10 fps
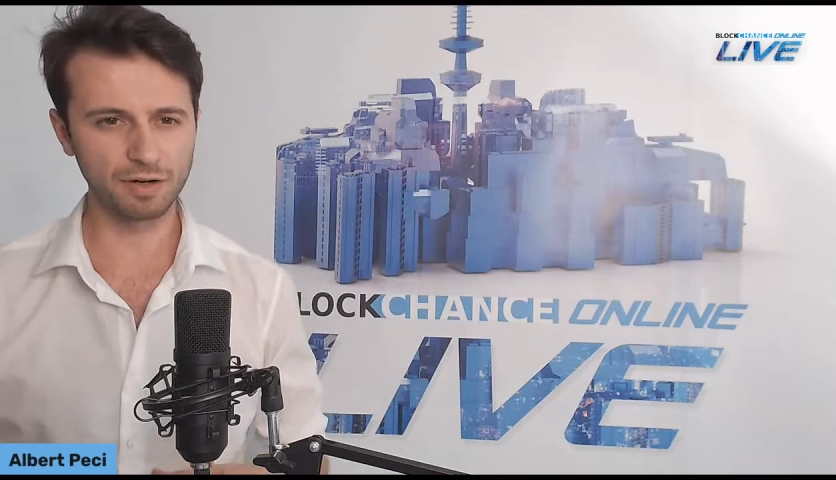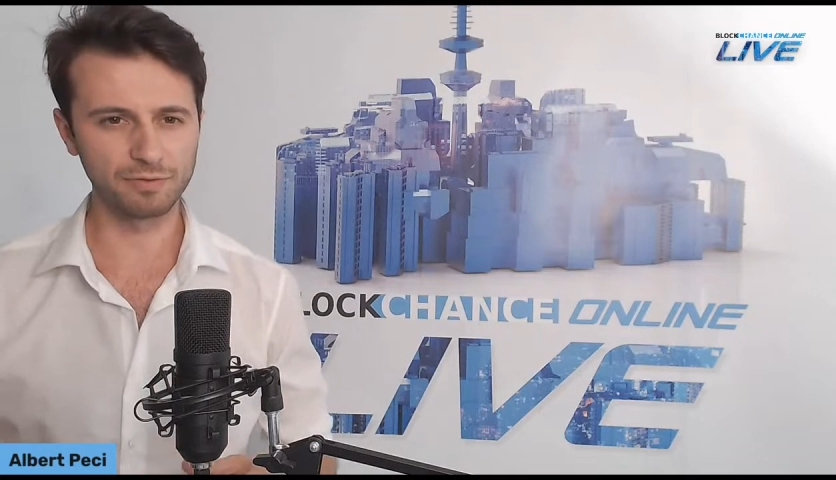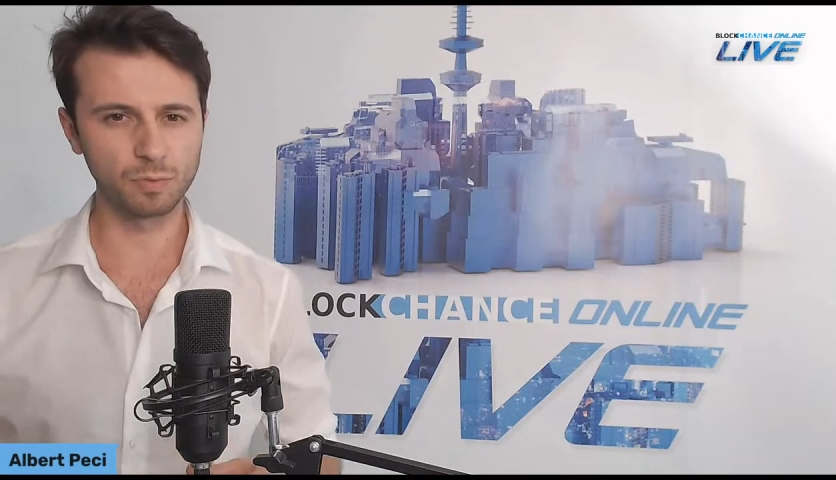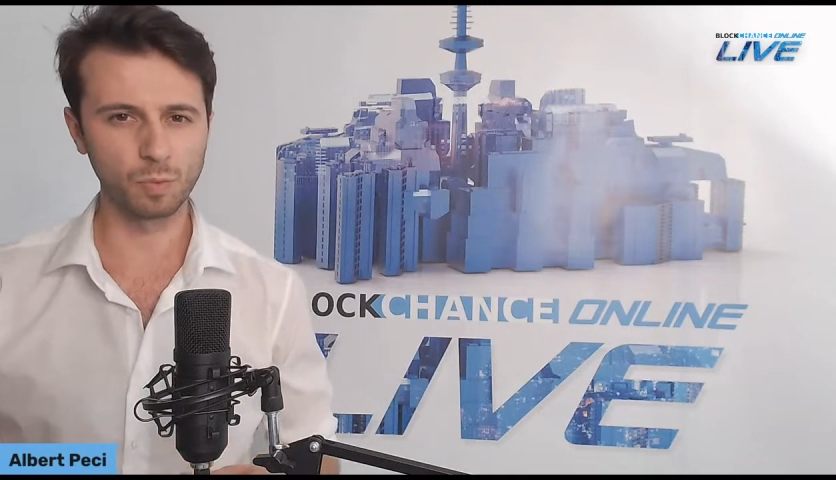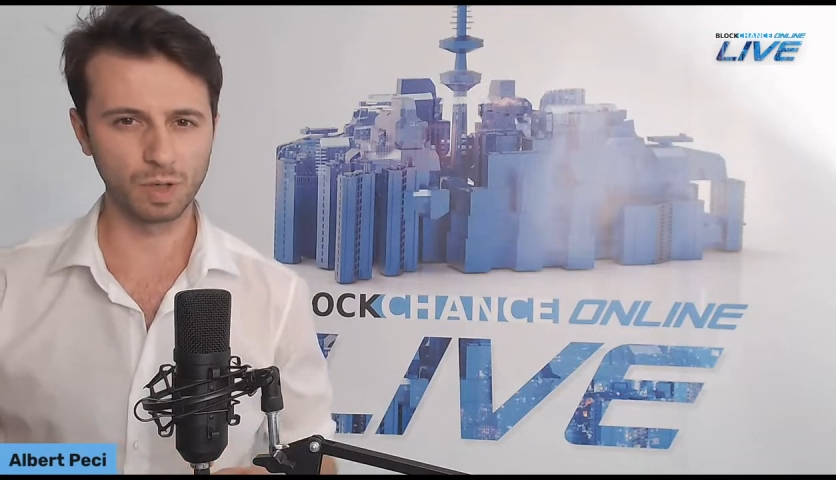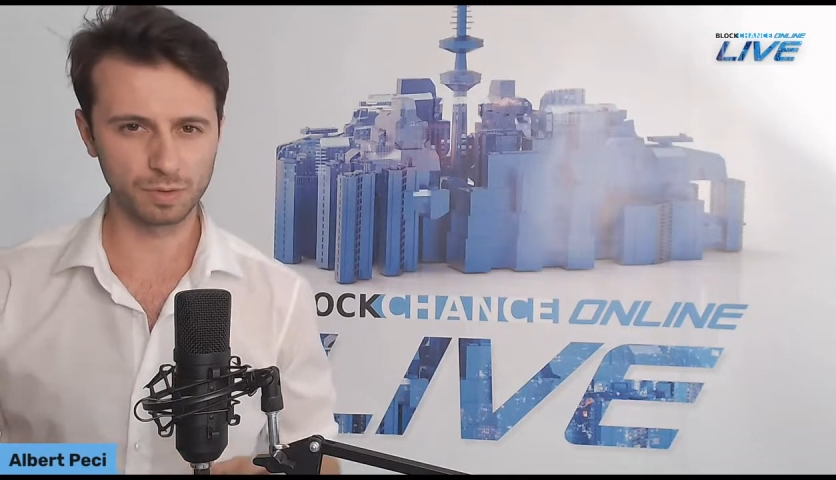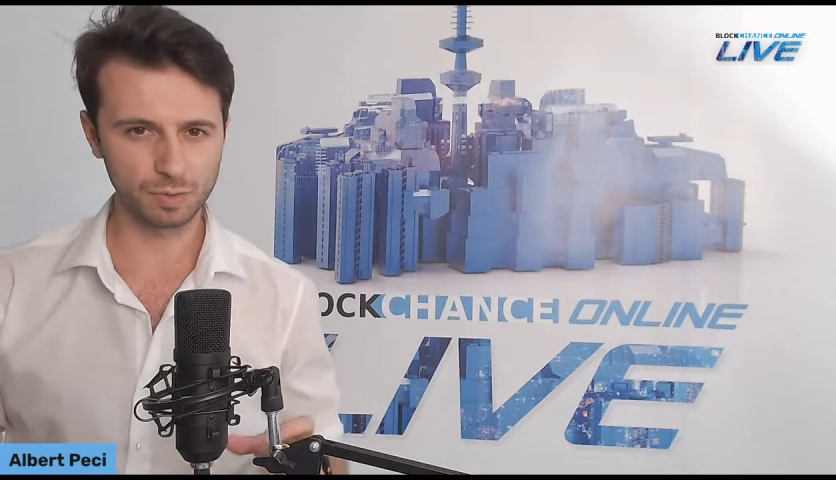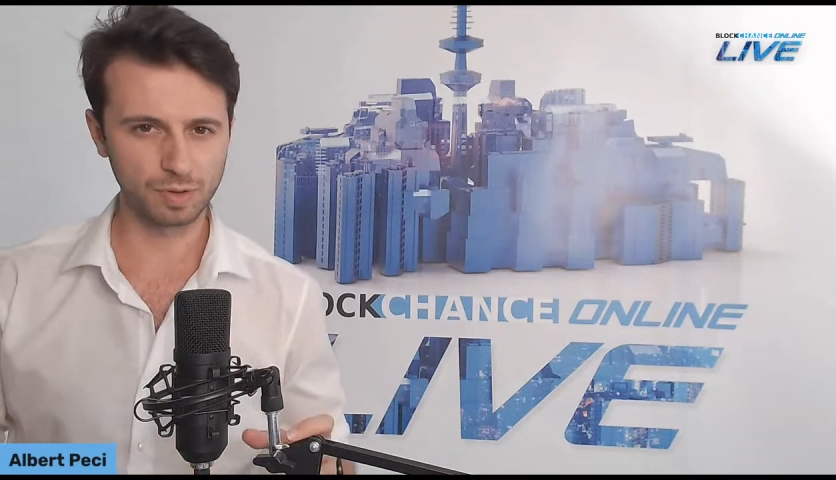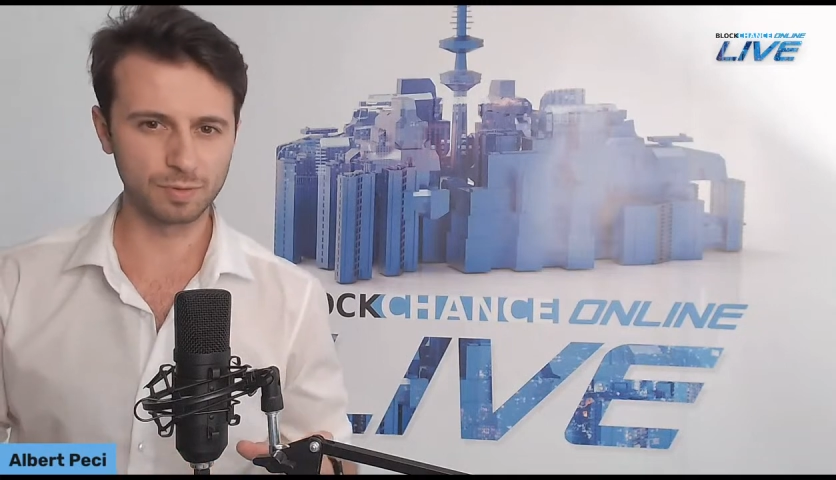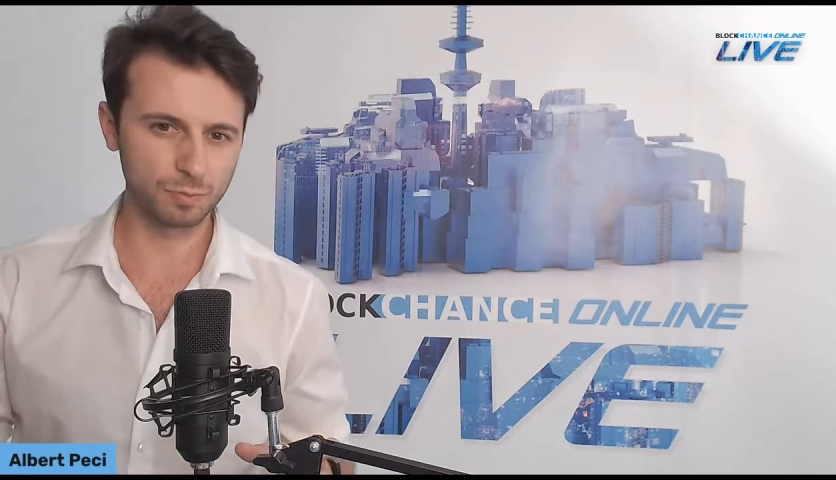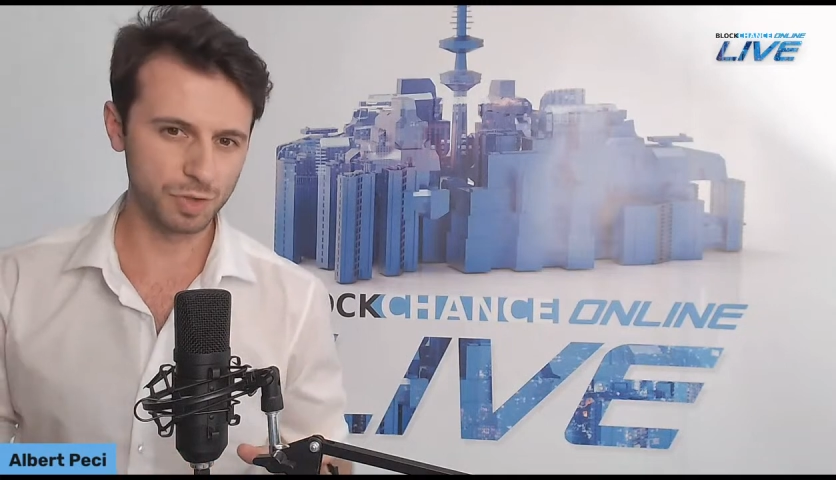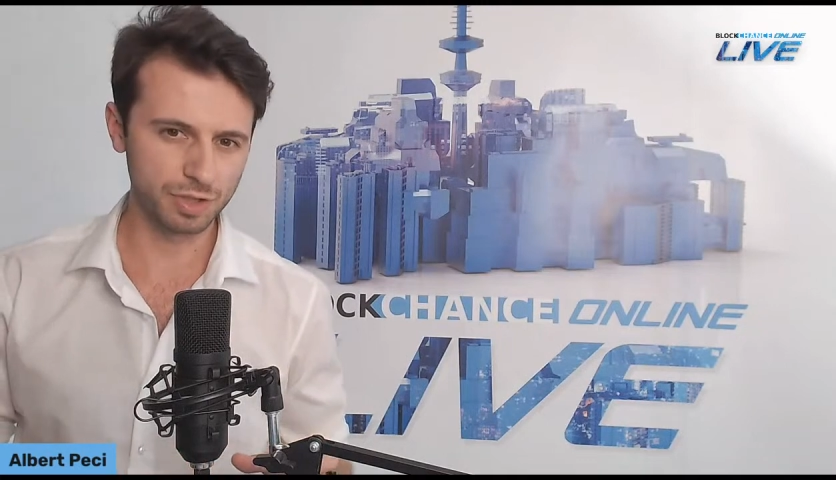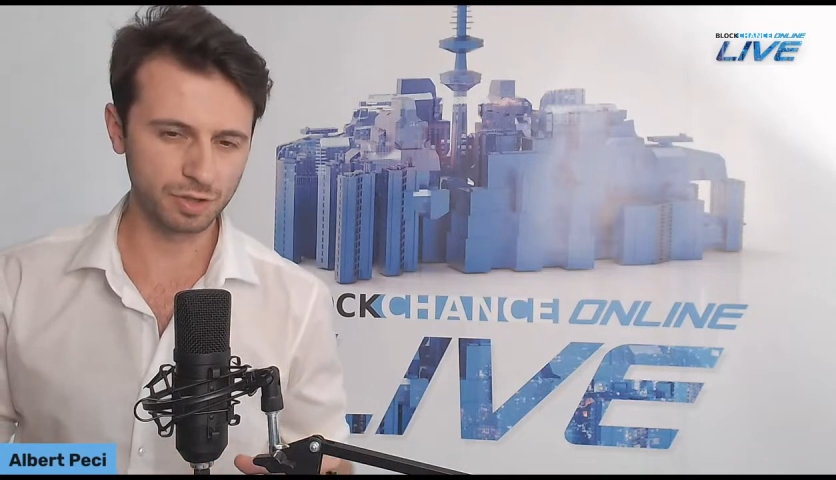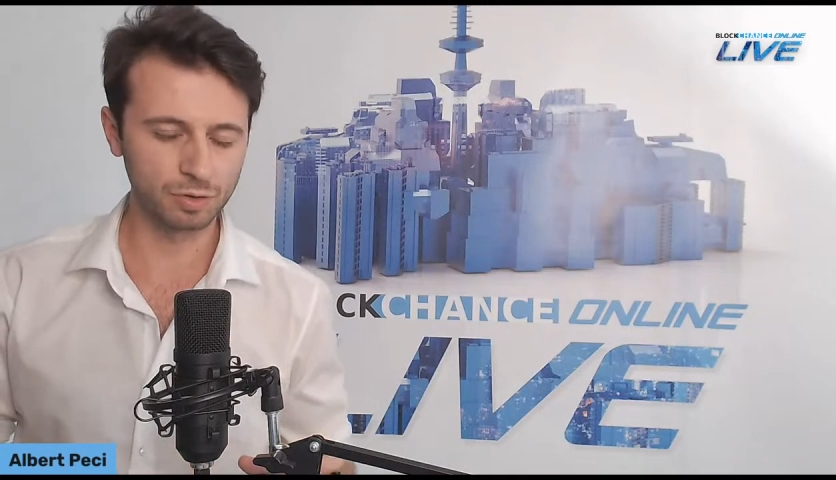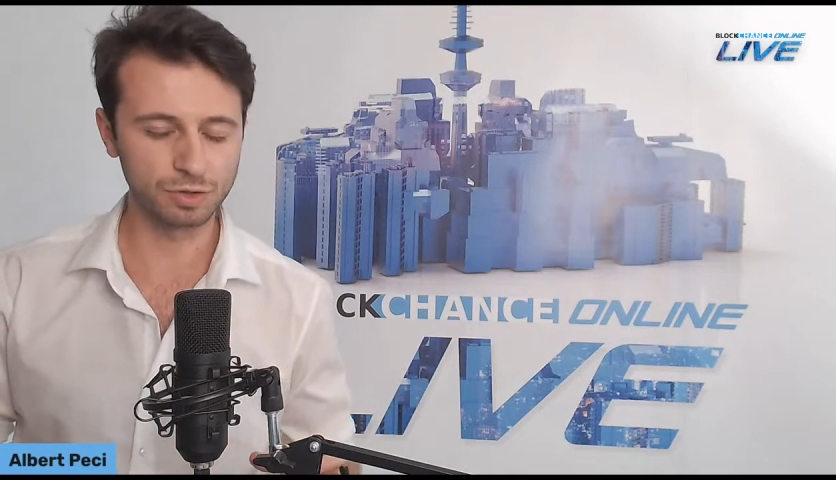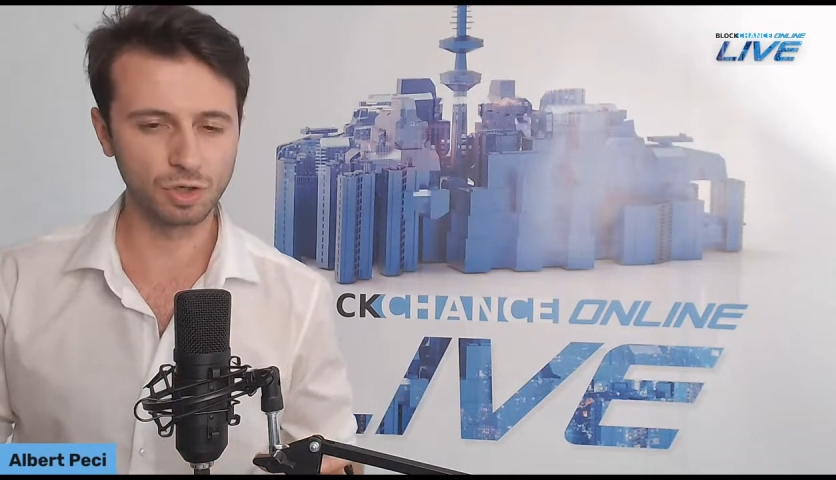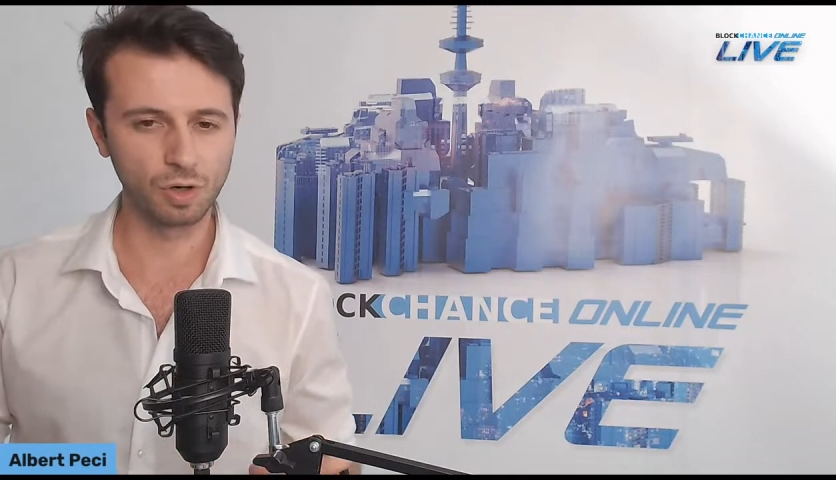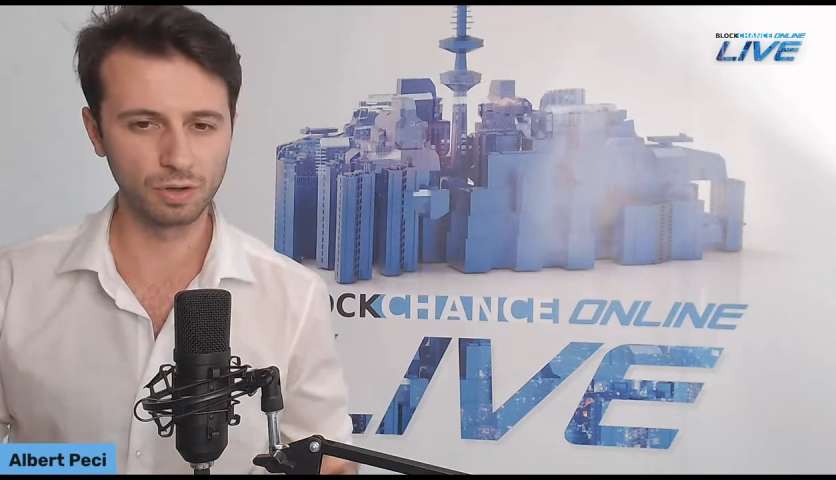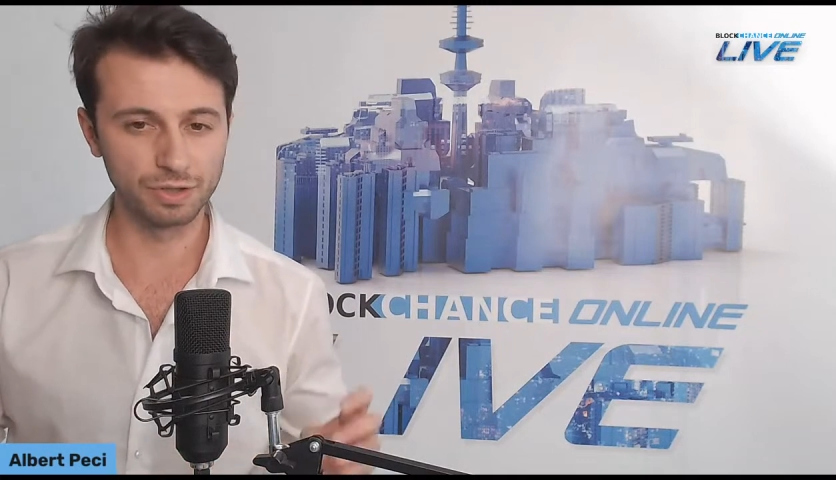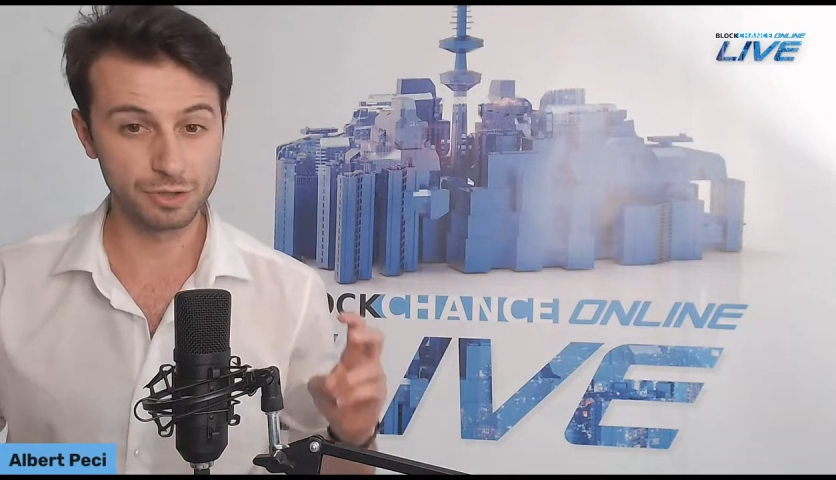of what we could call